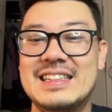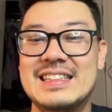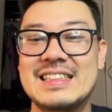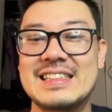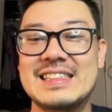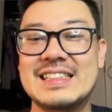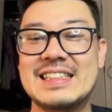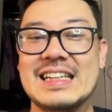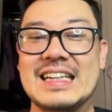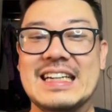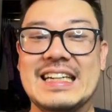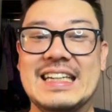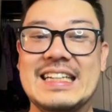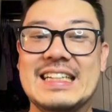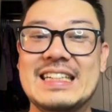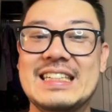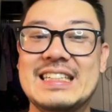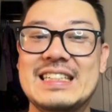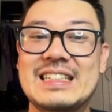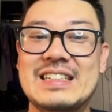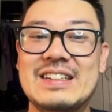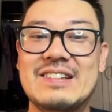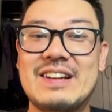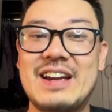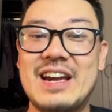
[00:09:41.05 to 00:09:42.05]
it's like,
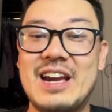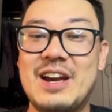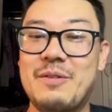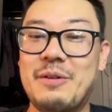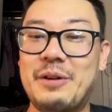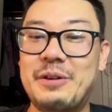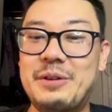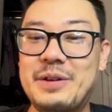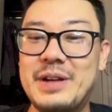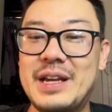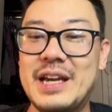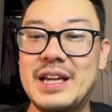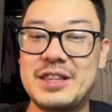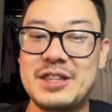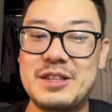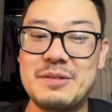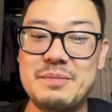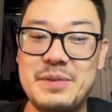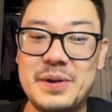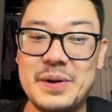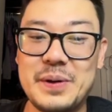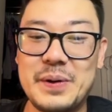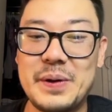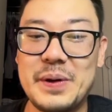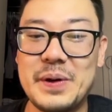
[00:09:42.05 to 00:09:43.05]
okay, when you get to
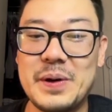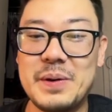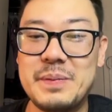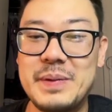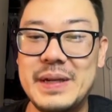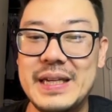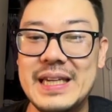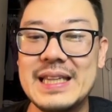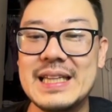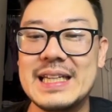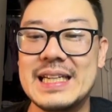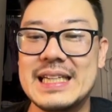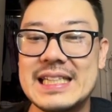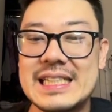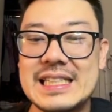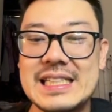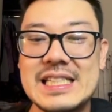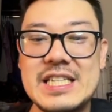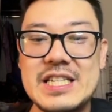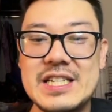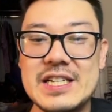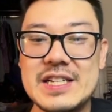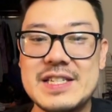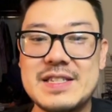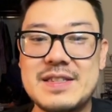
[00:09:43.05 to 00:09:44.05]
Byoyomi, like
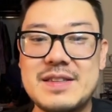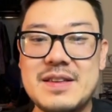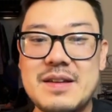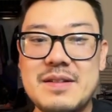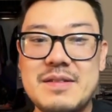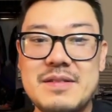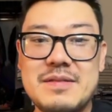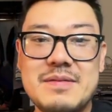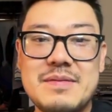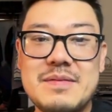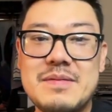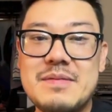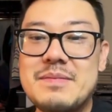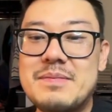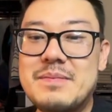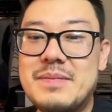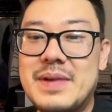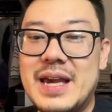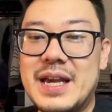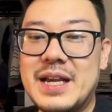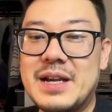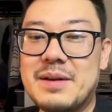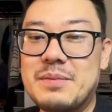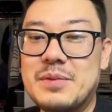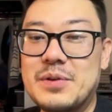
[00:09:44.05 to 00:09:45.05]
just
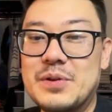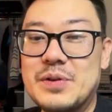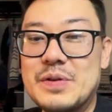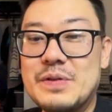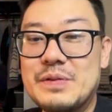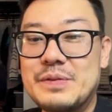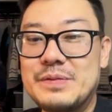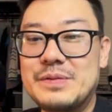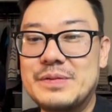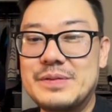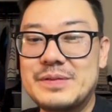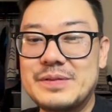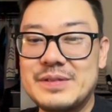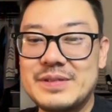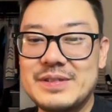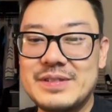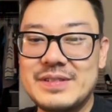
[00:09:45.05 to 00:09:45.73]
make a move.